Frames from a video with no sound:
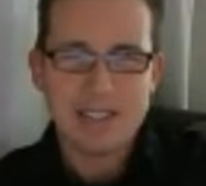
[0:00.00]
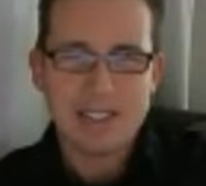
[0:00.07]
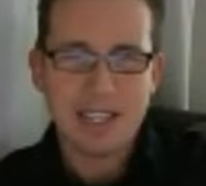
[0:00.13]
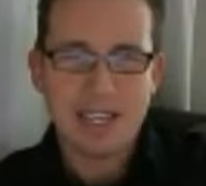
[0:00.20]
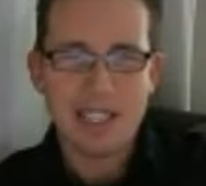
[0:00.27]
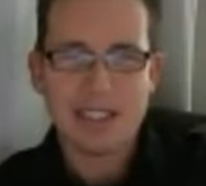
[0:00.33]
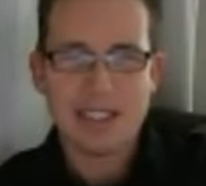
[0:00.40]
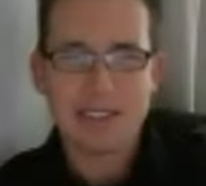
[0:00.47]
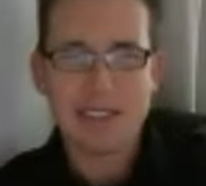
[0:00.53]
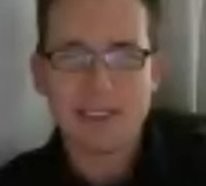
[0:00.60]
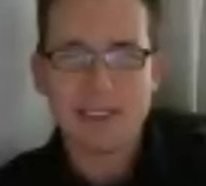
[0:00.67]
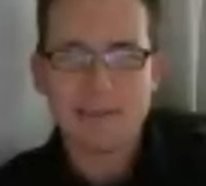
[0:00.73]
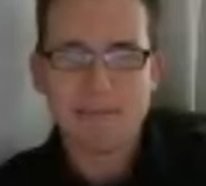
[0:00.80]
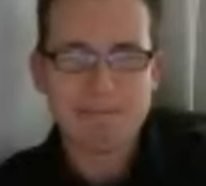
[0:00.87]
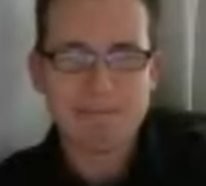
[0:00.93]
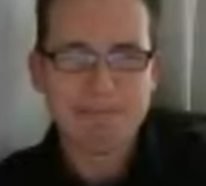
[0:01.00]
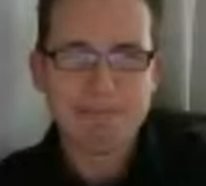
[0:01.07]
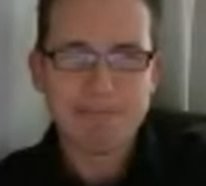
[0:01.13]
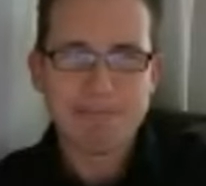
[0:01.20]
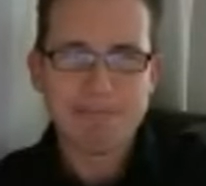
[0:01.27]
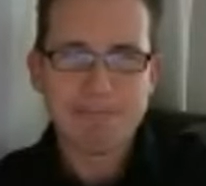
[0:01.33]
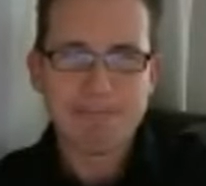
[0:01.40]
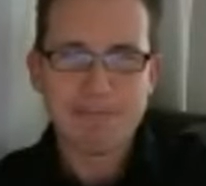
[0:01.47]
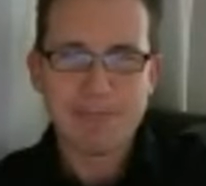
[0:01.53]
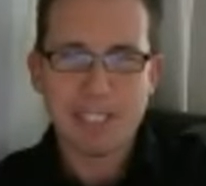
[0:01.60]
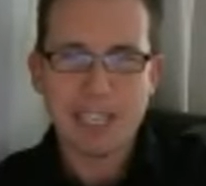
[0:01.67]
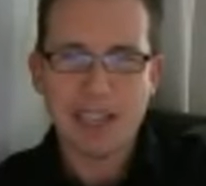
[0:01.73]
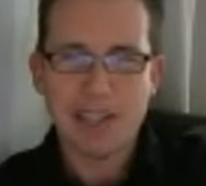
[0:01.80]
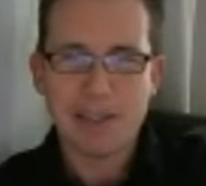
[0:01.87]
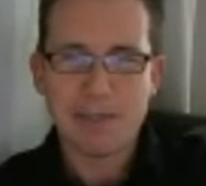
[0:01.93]
Thanks,
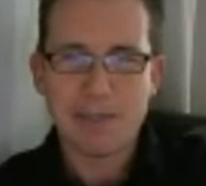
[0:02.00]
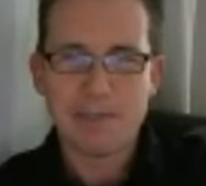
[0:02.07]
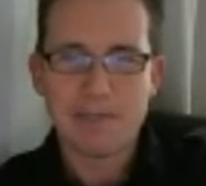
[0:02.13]
Dave.